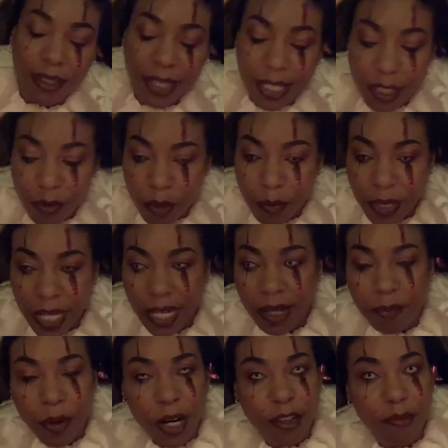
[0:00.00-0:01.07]
Thanks for being a
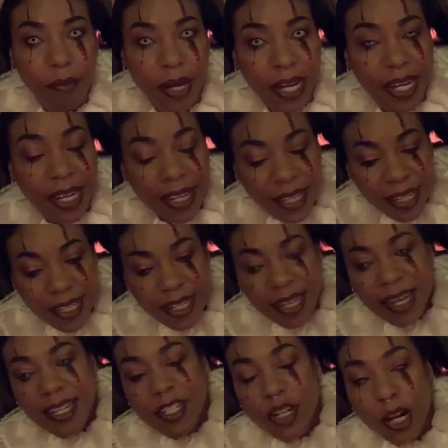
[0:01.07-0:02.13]
part of my
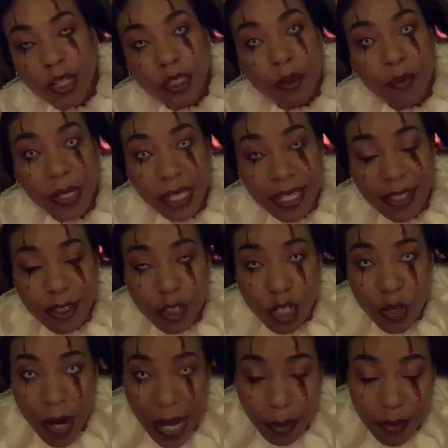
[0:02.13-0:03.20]
Chocolumpia Lessons
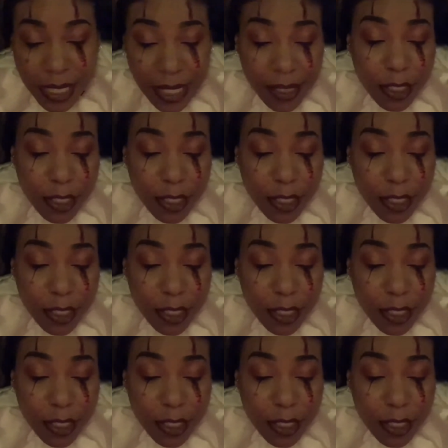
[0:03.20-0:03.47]
Triumphs.